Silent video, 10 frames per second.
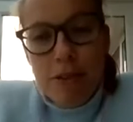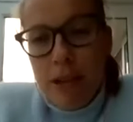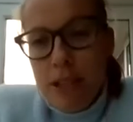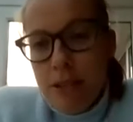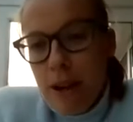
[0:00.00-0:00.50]

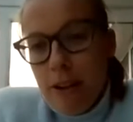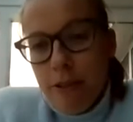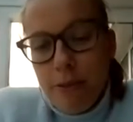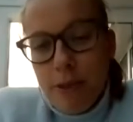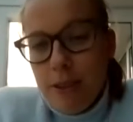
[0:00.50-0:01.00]

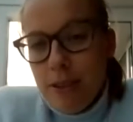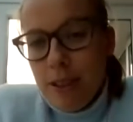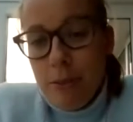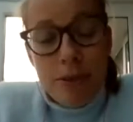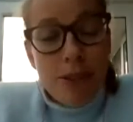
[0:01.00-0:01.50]
2012 was
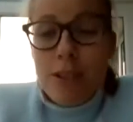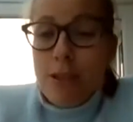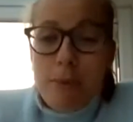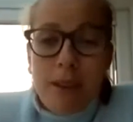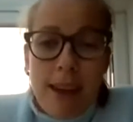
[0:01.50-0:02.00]
just
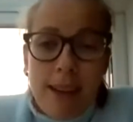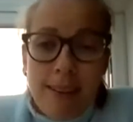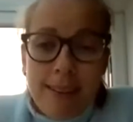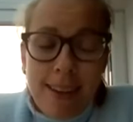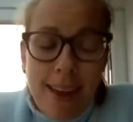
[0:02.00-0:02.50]
something
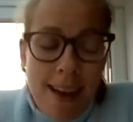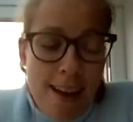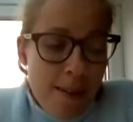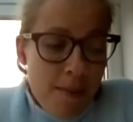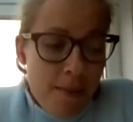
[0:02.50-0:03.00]
else.
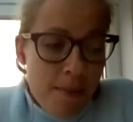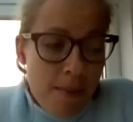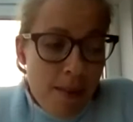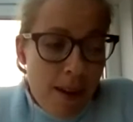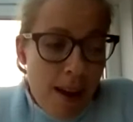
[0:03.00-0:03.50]
And
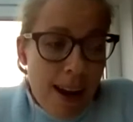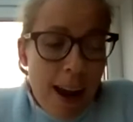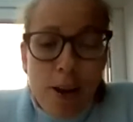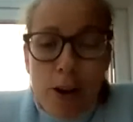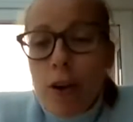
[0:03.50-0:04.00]

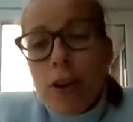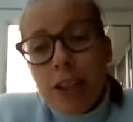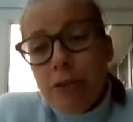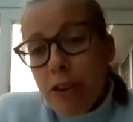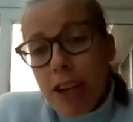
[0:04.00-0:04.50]
I
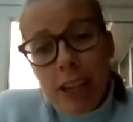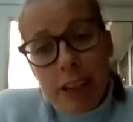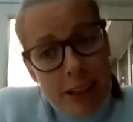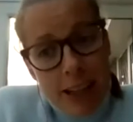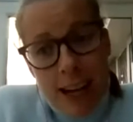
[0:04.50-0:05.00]
only
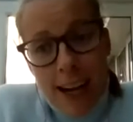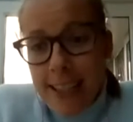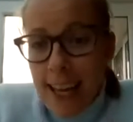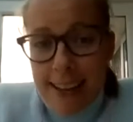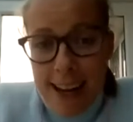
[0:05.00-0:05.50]
really
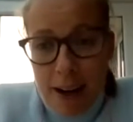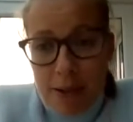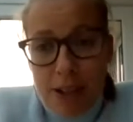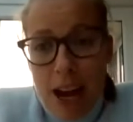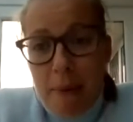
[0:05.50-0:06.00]
realised that
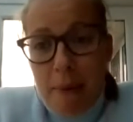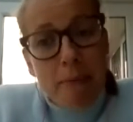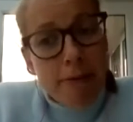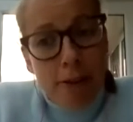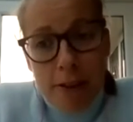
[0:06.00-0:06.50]
now. Now
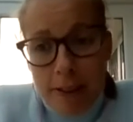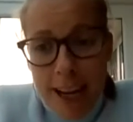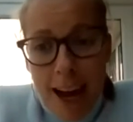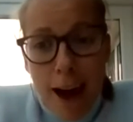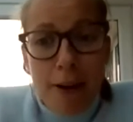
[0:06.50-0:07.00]
I'm further
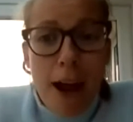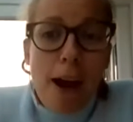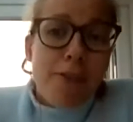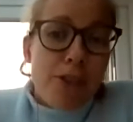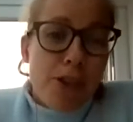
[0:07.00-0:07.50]
down.
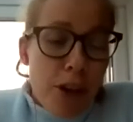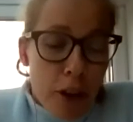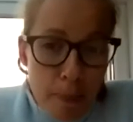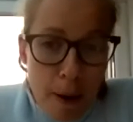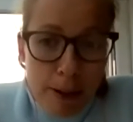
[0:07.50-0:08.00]
Now I've done
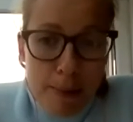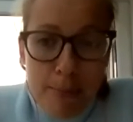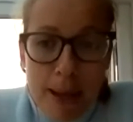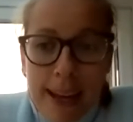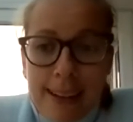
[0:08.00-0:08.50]
another
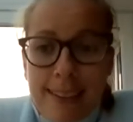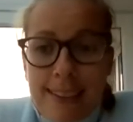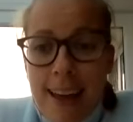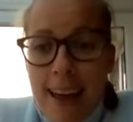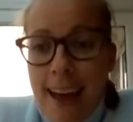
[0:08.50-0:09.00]

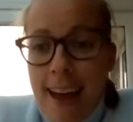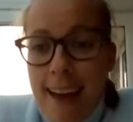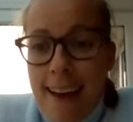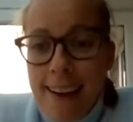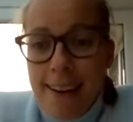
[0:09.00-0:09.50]
Paralympics.
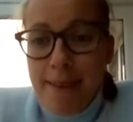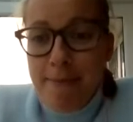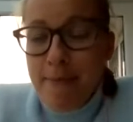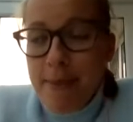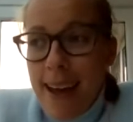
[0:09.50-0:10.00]

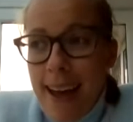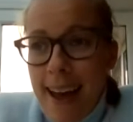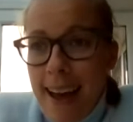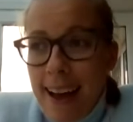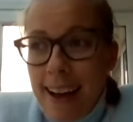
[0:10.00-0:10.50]

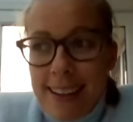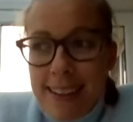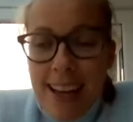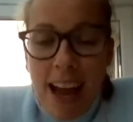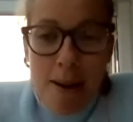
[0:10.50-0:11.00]
At the
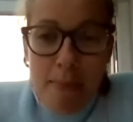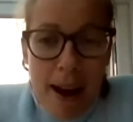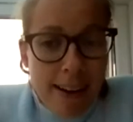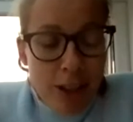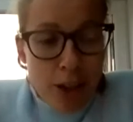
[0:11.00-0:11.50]
time,
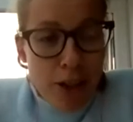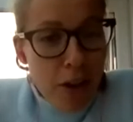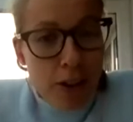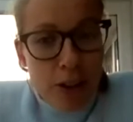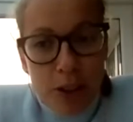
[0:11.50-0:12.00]
I just
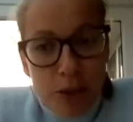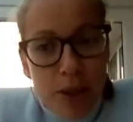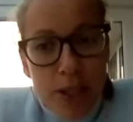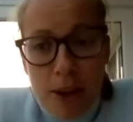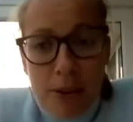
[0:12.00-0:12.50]
thought London
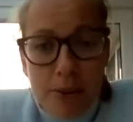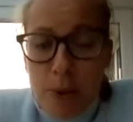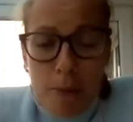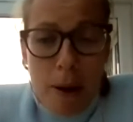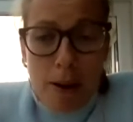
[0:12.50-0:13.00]
2012 was
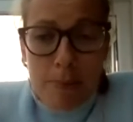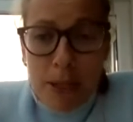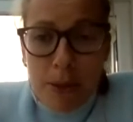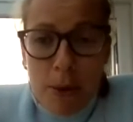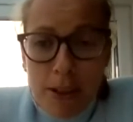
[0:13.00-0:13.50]
what
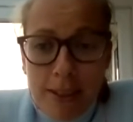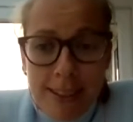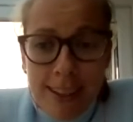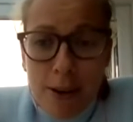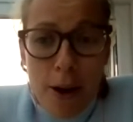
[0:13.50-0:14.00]
Paralympics
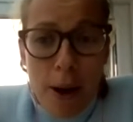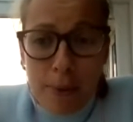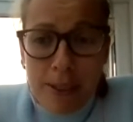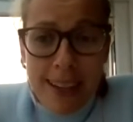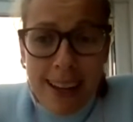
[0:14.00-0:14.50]
was. You know, it
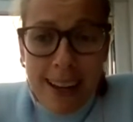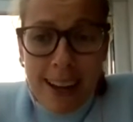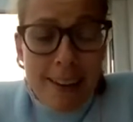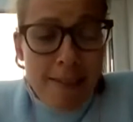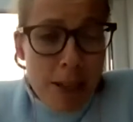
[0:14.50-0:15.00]
was
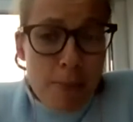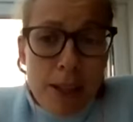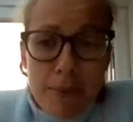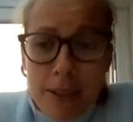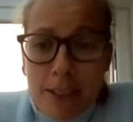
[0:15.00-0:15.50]

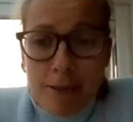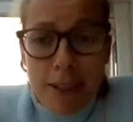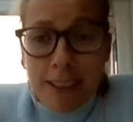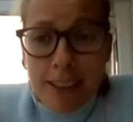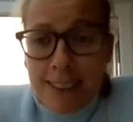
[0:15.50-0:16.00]
incredible. It was
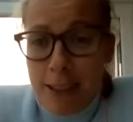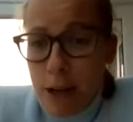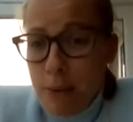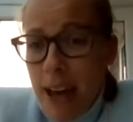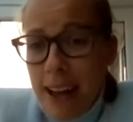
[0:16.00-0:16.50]
surreal. You
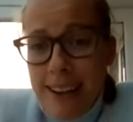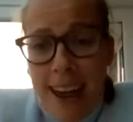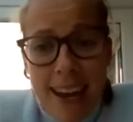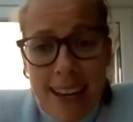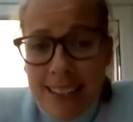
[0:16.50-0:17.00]
know, we had
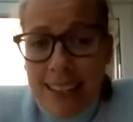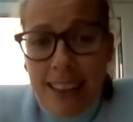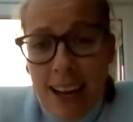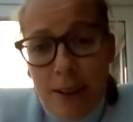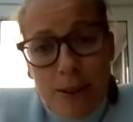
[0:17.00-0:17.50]

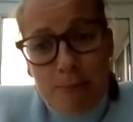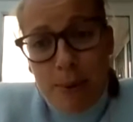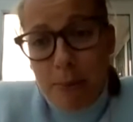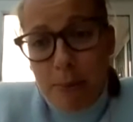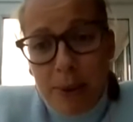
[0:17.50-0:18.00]
80,000
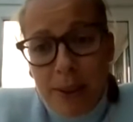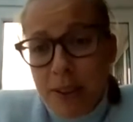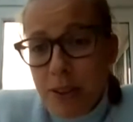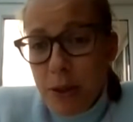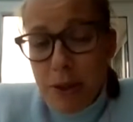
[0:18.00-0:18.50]

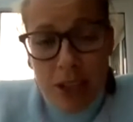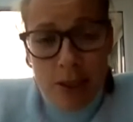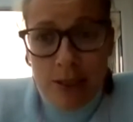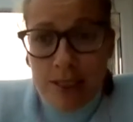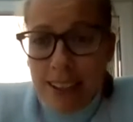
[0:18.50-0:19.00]
people, 2
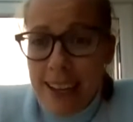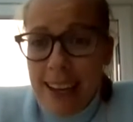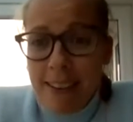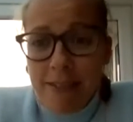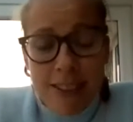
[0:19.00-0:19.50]
sessions a
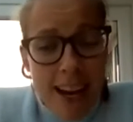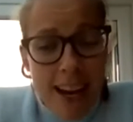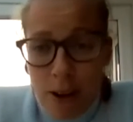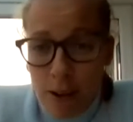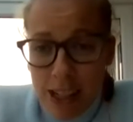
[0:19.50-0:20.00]
day for
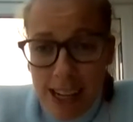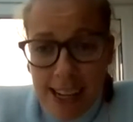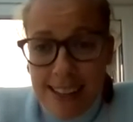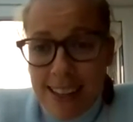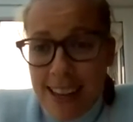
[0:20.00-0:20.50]
10 whole
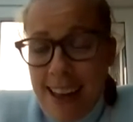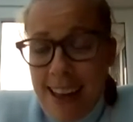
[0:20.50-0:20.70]
days.